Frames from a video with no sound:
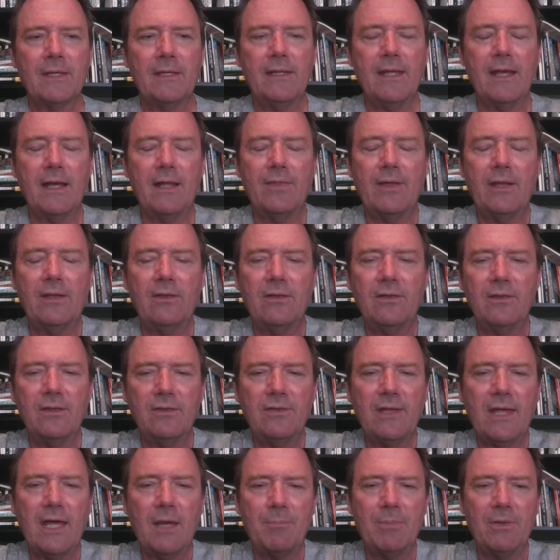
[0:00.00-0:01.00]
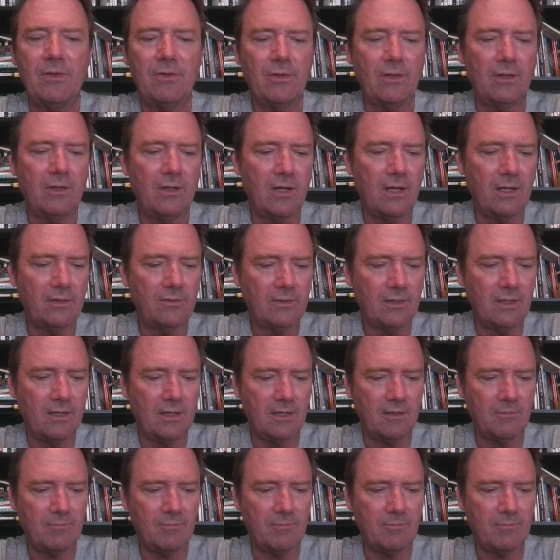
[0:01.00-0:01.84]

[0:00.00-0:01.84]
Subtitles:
Yeah, this happens a lot,